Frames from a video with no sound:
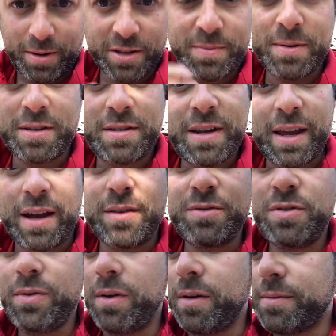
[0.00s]
that's been sitting out
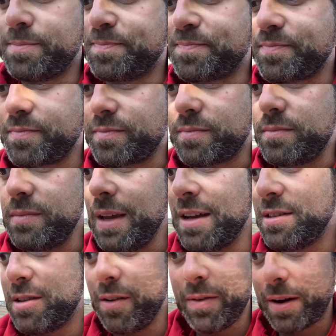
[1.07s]
too long? It's
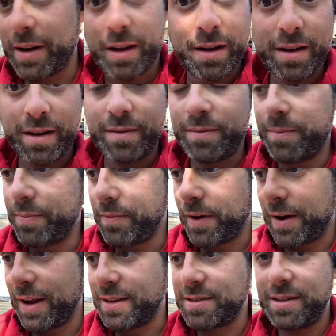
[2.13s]
still very good.
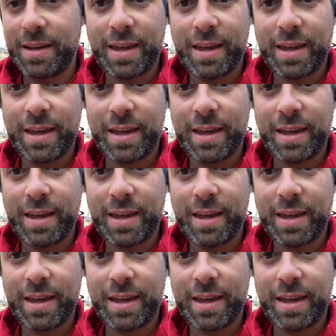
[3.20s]
Very, as the